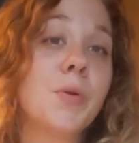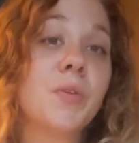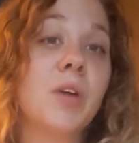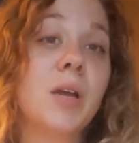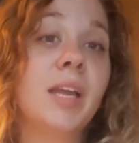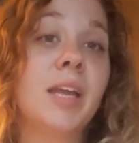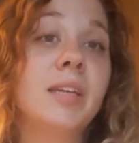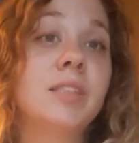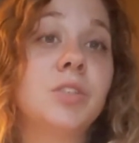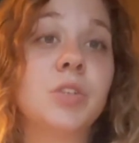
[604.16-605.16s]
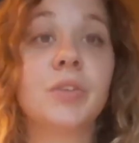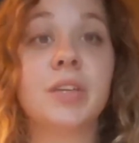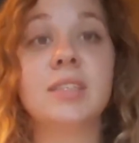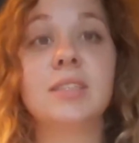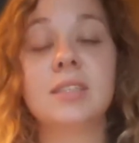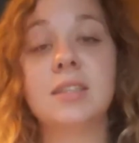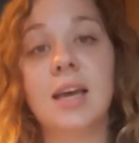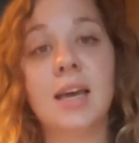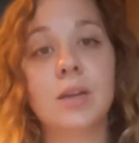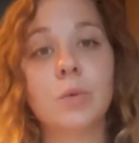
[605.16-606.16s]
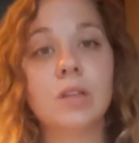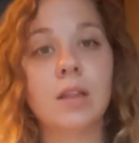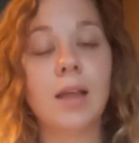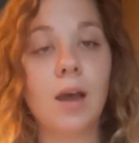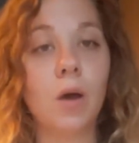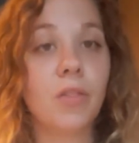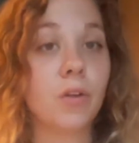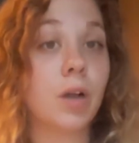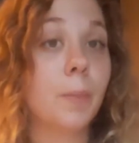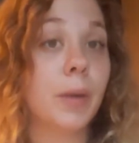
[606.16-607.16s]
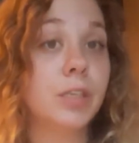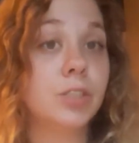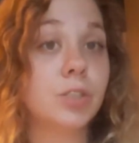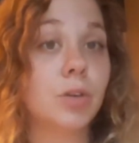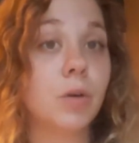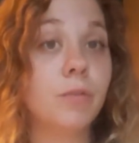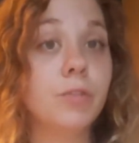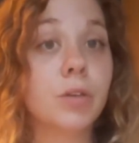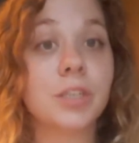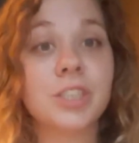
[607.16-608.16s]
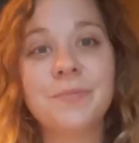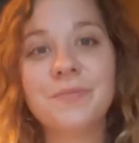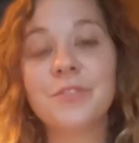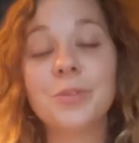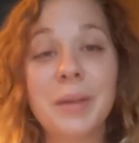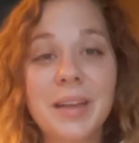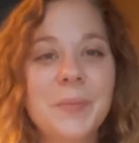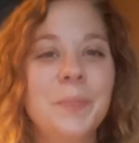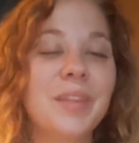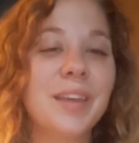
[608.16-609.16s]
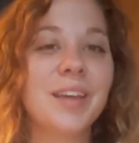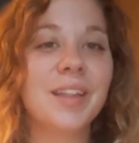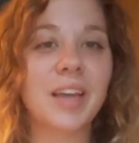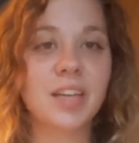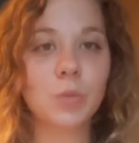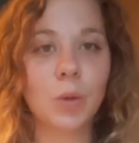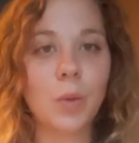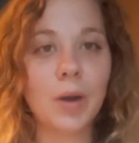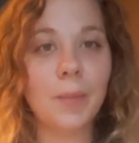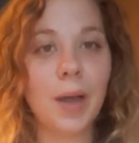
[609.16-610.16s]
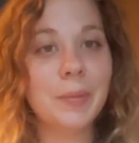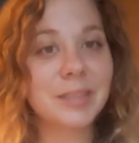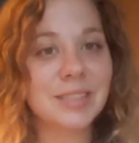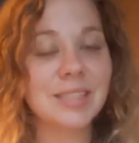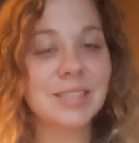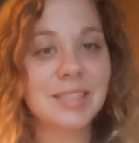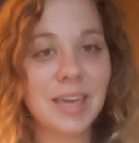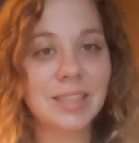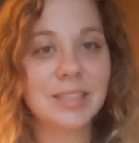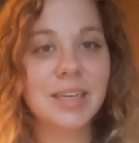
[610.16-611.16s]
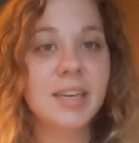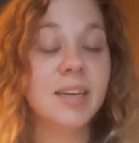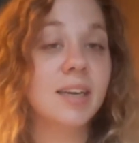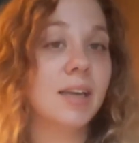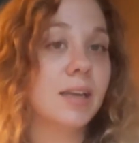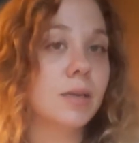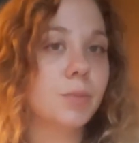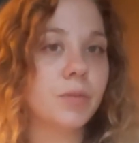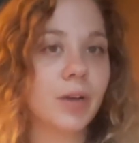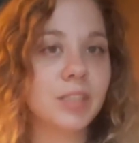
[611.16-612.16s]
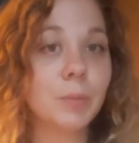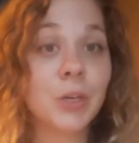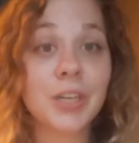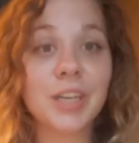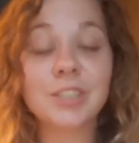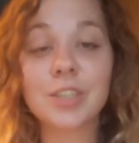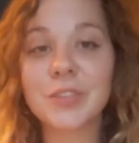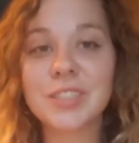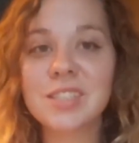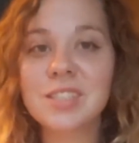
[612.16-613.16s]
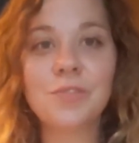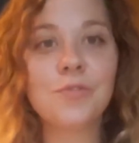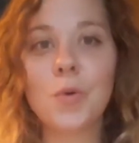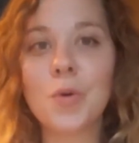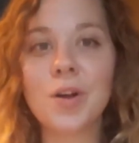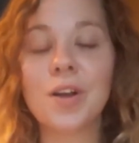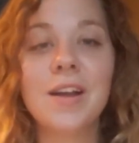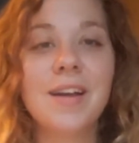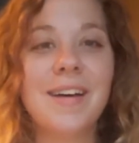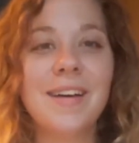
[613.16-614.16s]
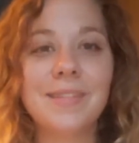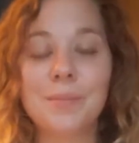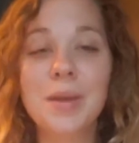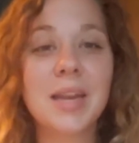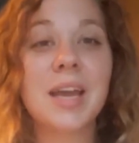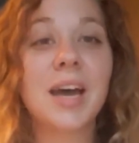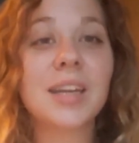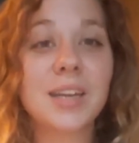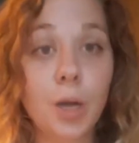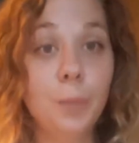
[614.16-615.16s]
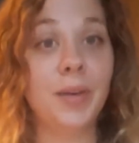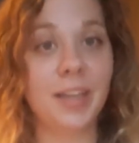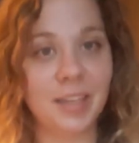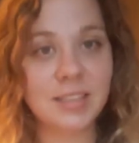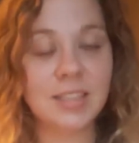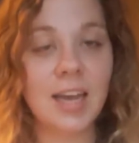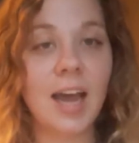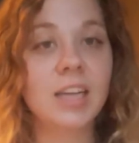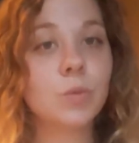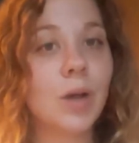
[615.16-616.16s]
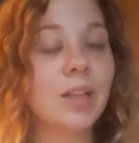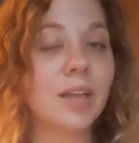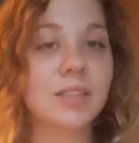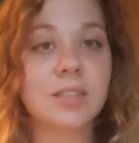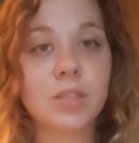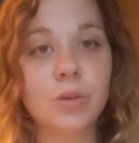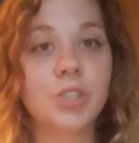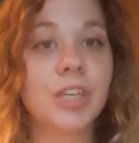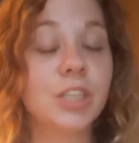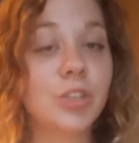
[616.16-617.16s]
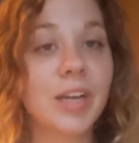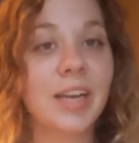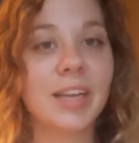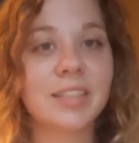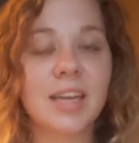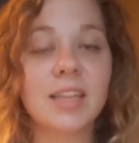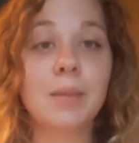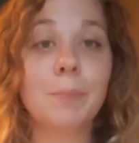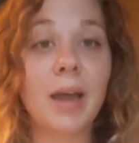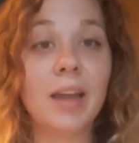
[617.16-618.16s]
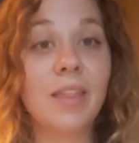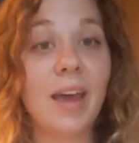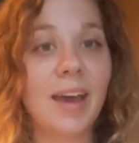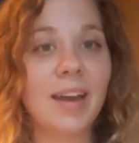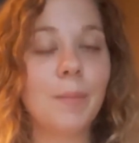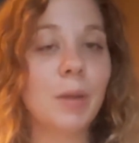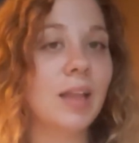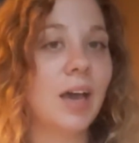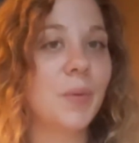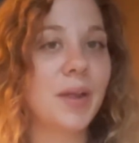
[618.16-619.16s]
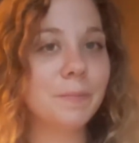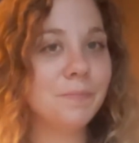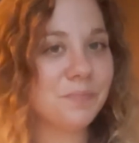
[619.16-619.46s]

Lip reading: providing a service that will allow other companies to grow and flourish. For me, that's what one of my businesses does. It provides marketing services for many other companies, as well as coaching and trainings. And by that, I'm allowing